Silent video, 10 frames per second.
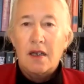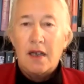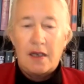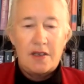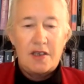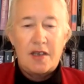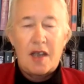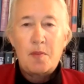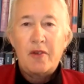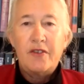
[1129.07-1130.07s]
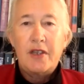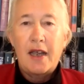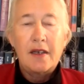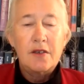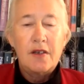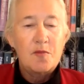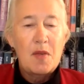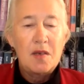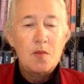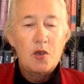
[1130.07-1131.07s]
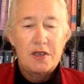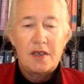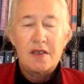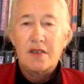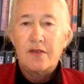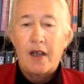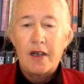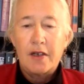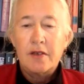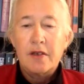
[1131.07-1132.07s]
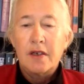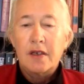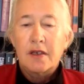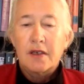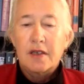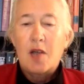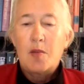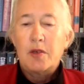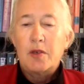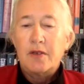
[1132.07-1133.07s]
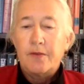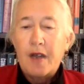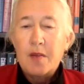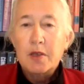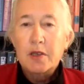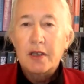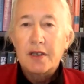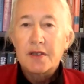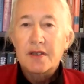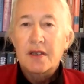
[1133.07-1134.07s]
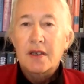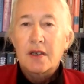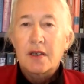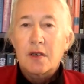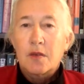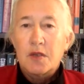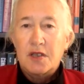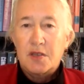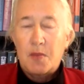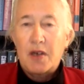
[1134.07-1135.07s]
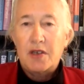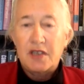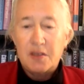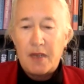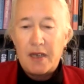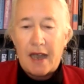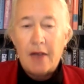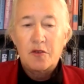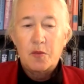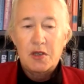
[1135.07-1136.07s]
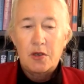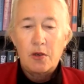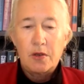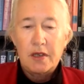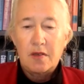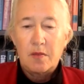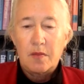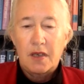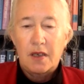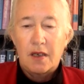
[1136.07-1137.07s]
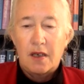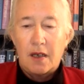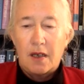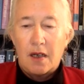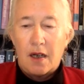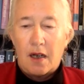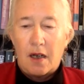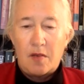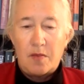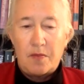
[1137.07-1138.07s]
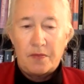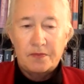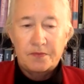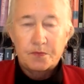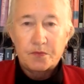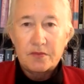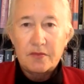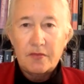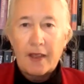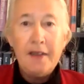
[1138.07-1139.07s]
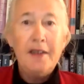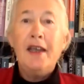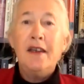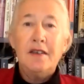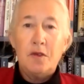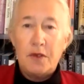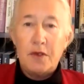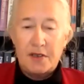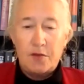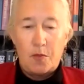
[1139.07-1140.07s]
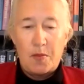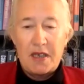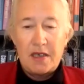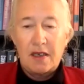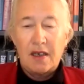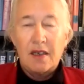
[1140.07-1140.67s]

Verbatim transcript: And on top of that, you have many more tons of iron, copper, and fiberglass, which is partially made out of petroleum. Um, and then rinse and repeat.